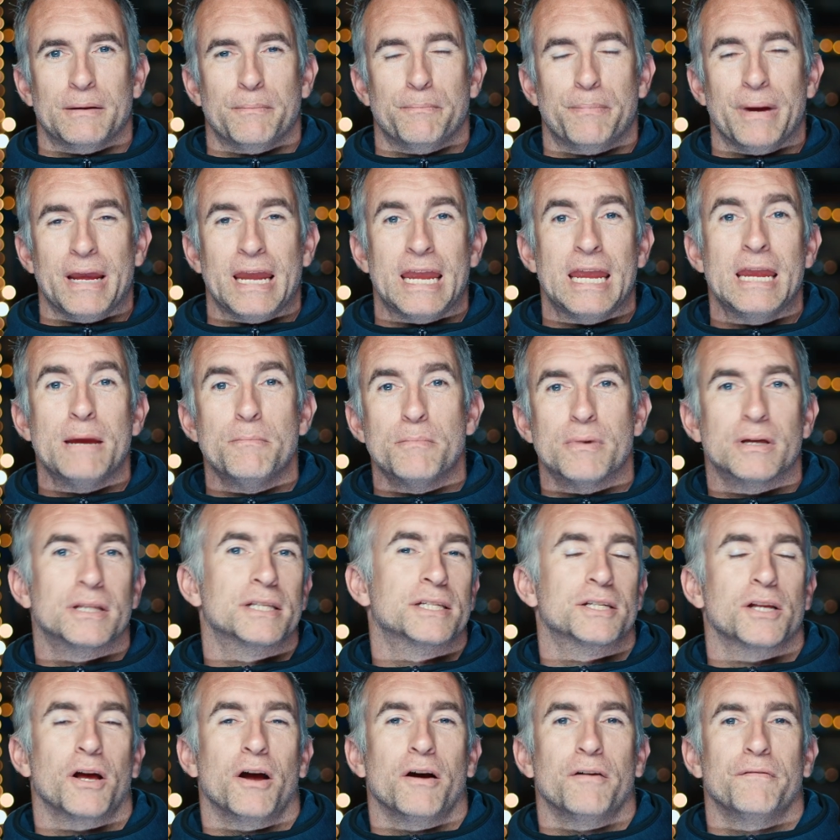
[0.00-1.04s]

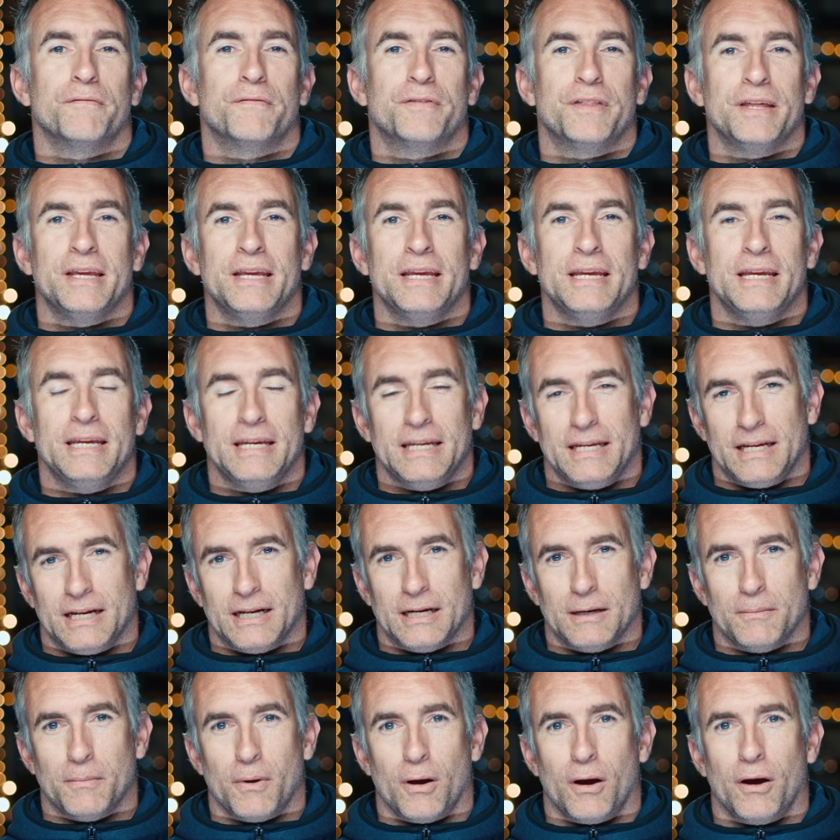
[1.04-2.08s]
Behemoths of the
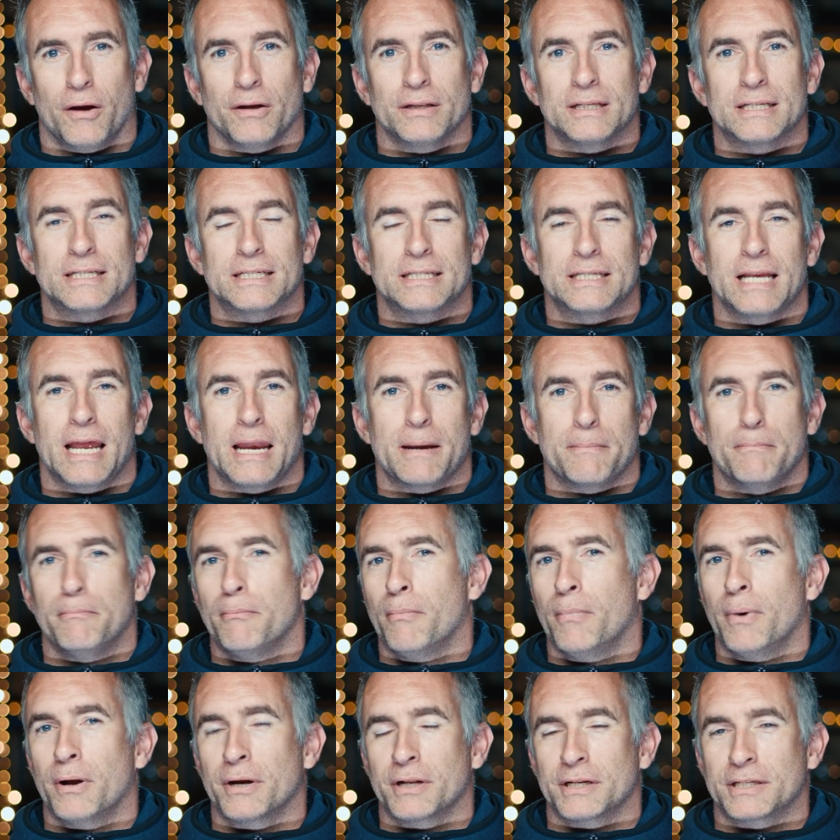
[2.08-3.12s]
on-set
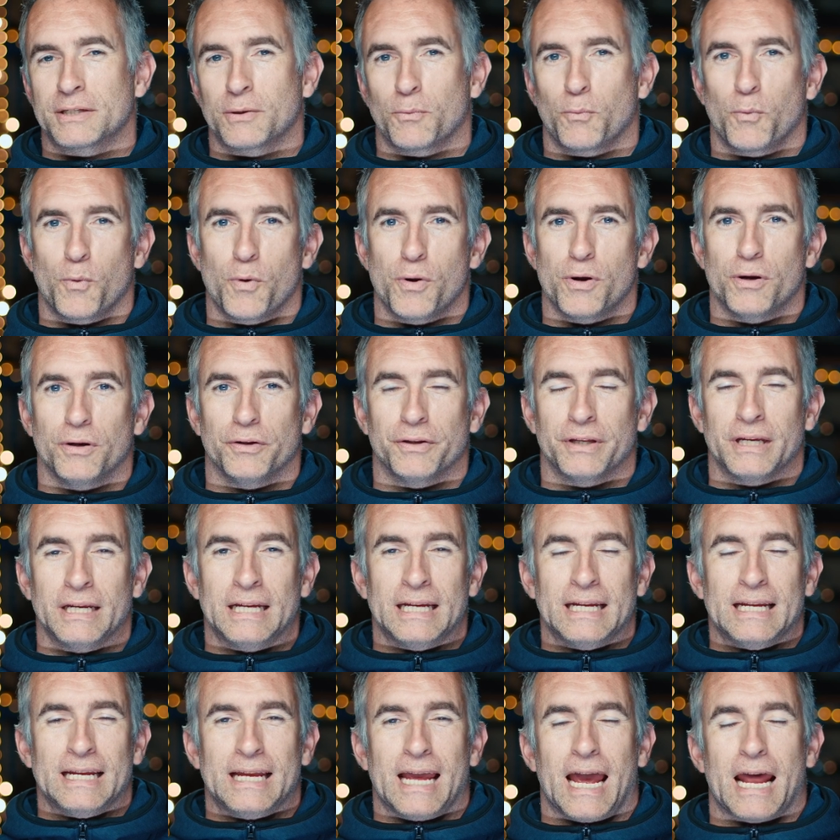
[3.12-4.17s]
monitor world,
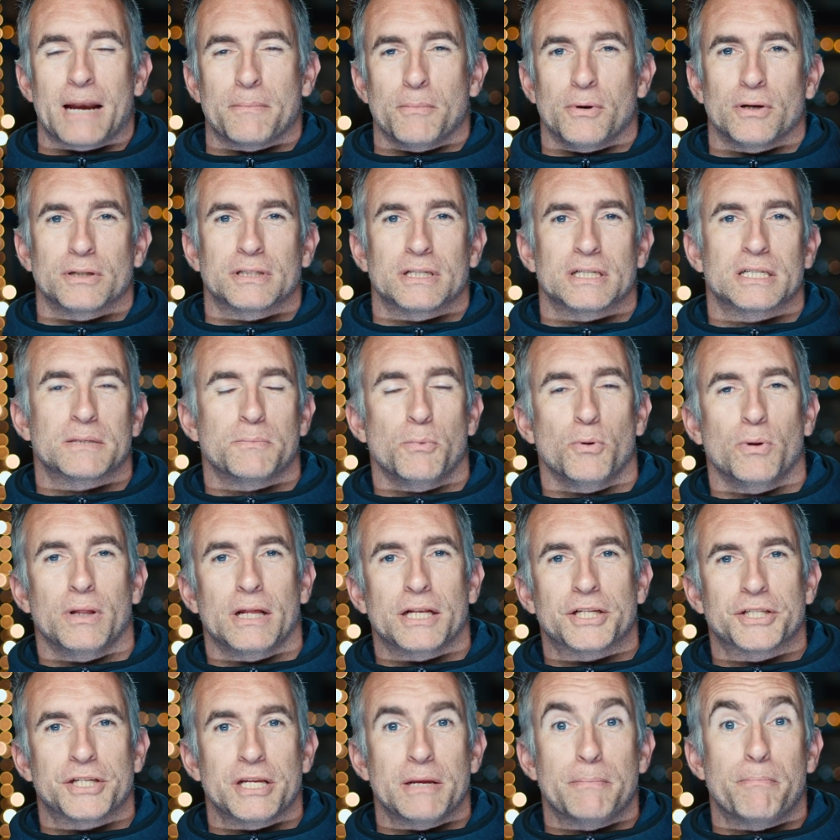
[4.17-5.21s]
Atomos and Small
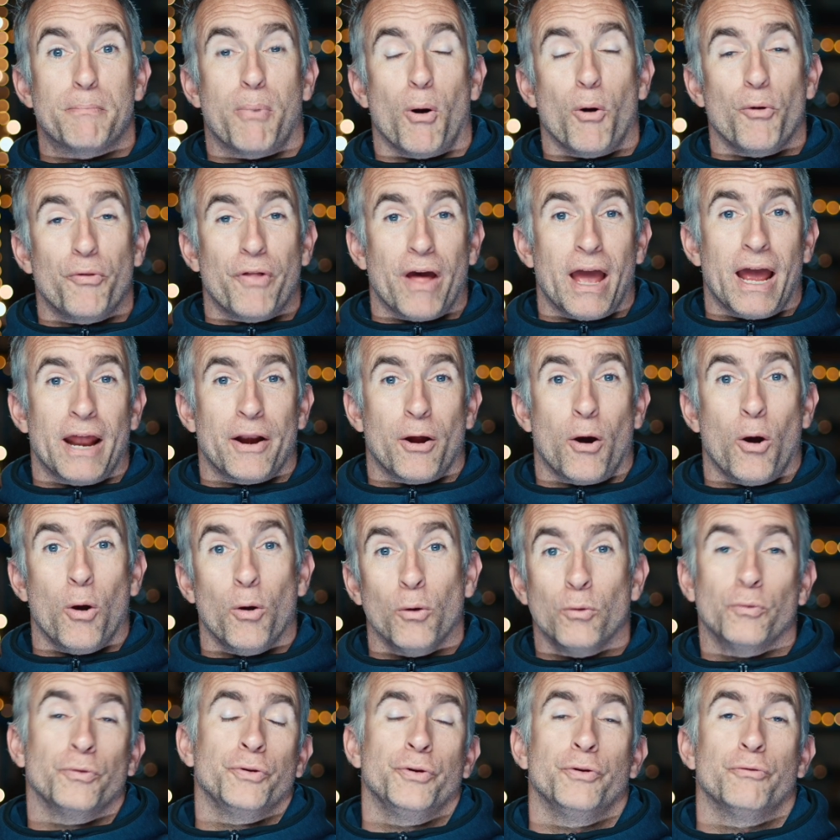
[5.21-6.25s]
HD, both had
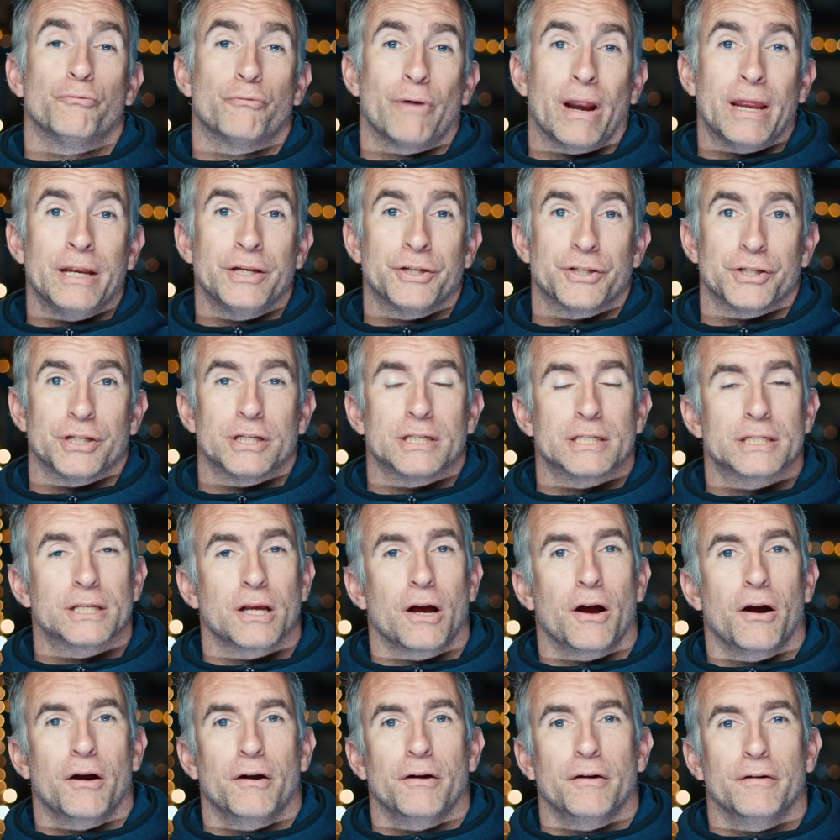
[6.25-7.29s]
whole new ranges
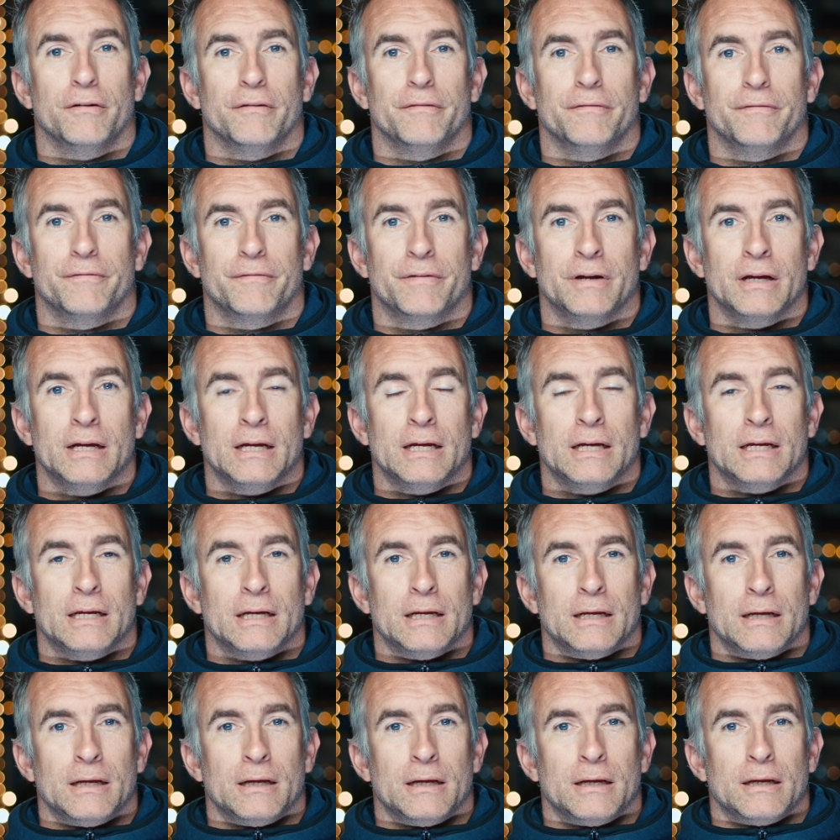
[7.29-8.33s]
of
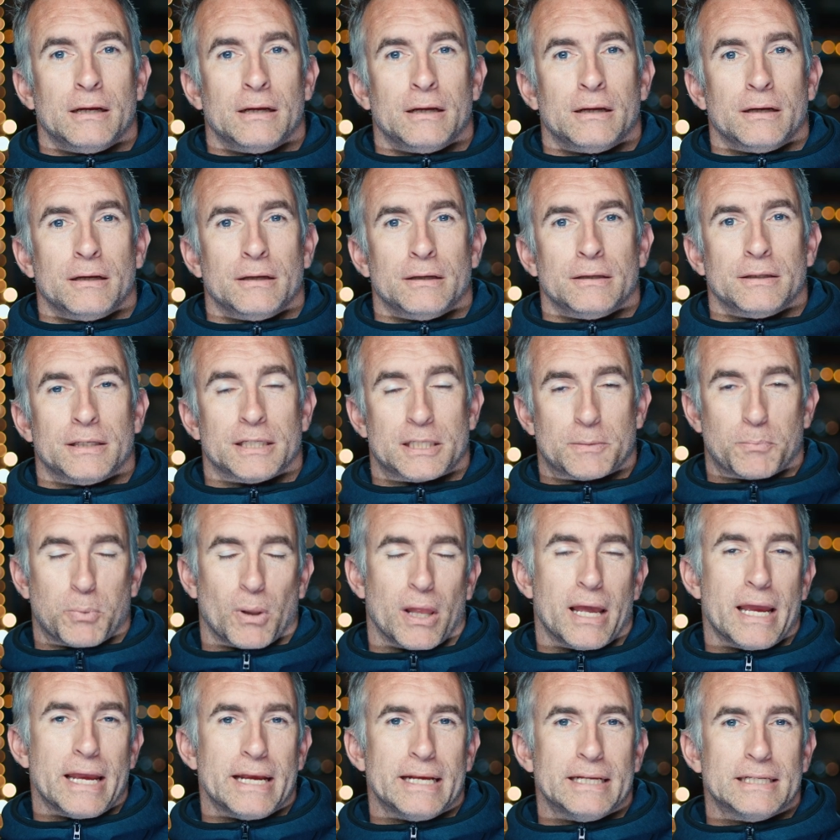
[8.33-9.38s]

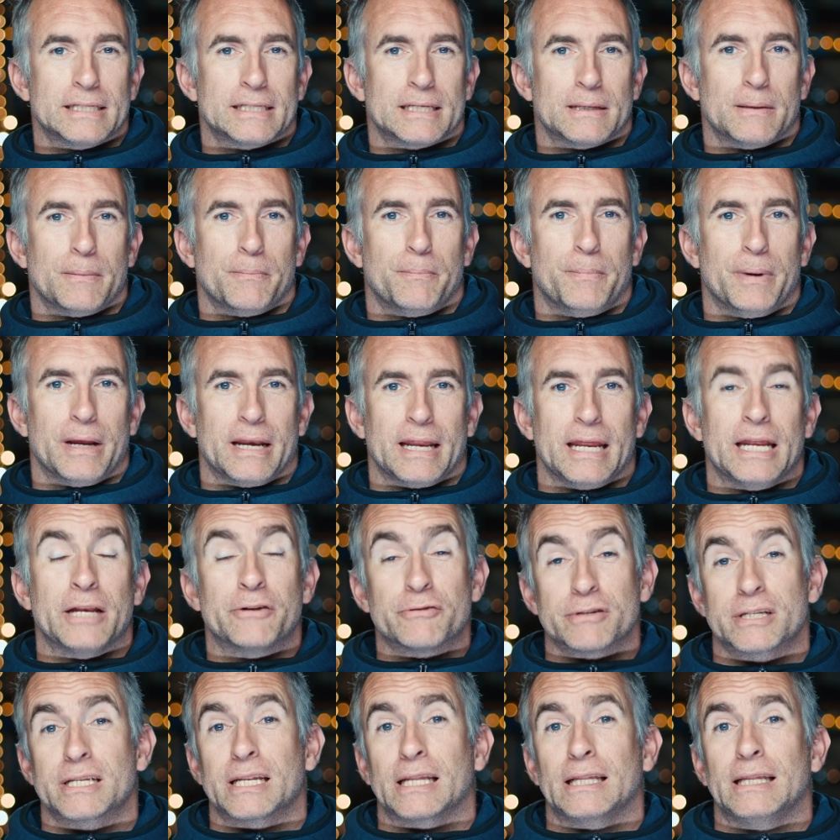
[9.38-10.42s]
displays, but
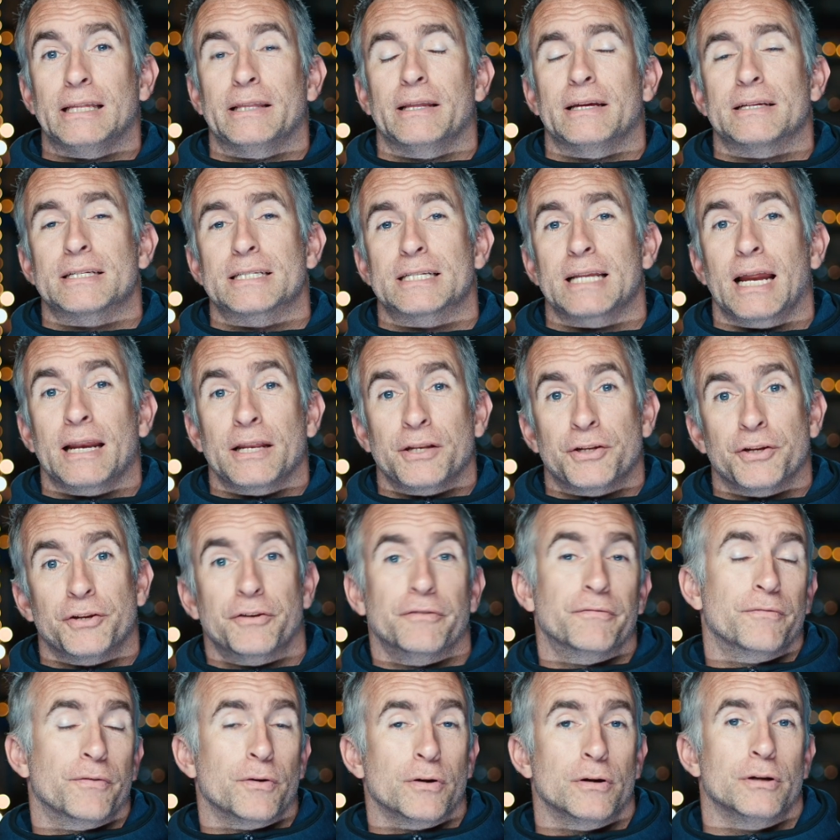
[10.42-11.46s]
interestingly, they're starting to
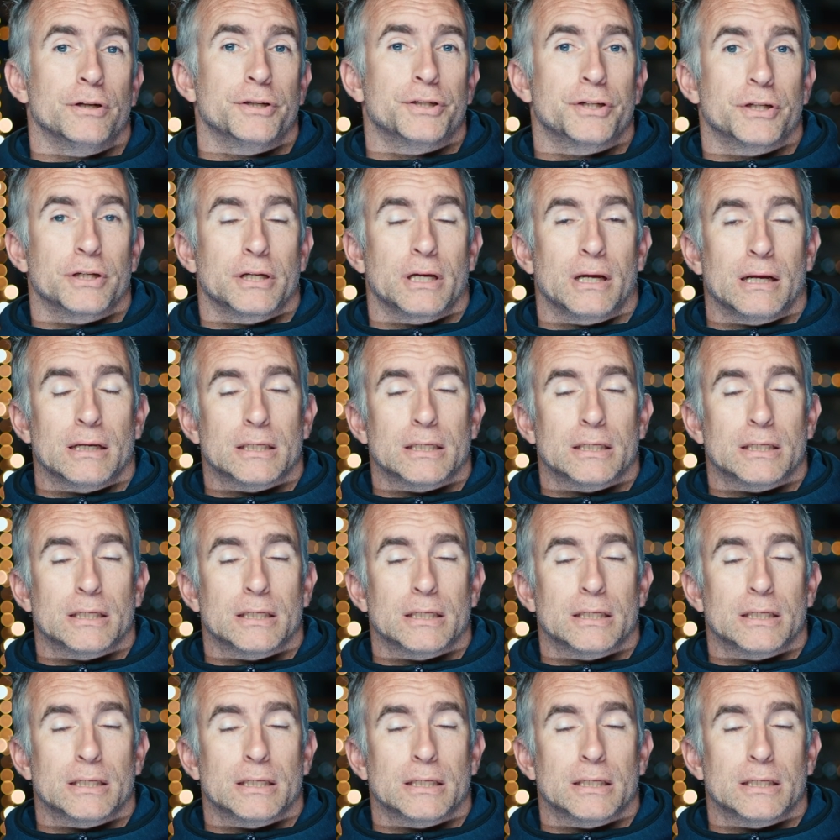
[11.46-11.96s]
diverge.